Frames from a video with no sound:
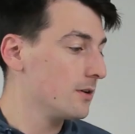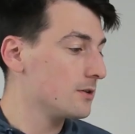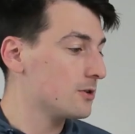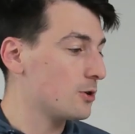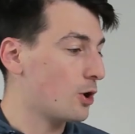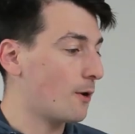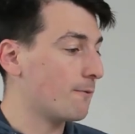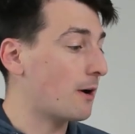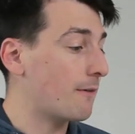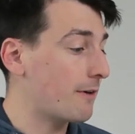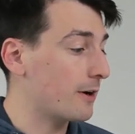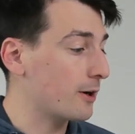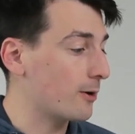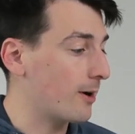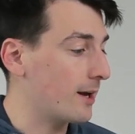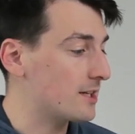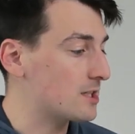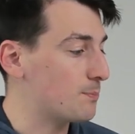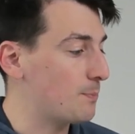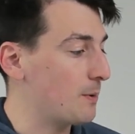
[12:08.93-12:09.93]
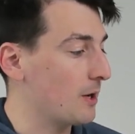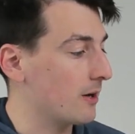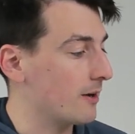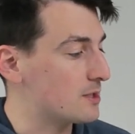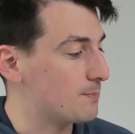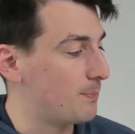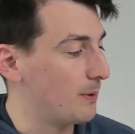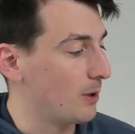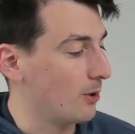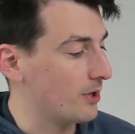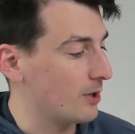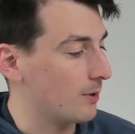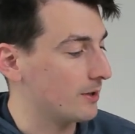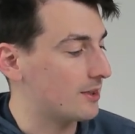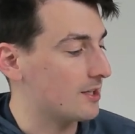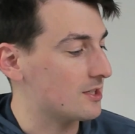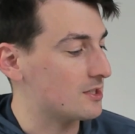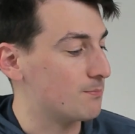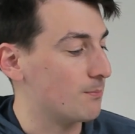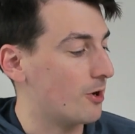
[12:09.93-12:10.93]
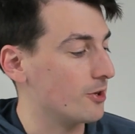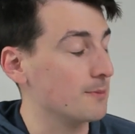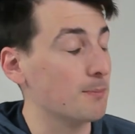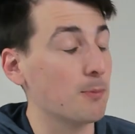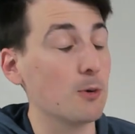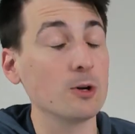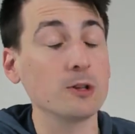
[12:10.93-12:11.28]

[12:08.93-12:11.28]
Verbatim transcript: So overall, I've had a great experience building with this motherboard.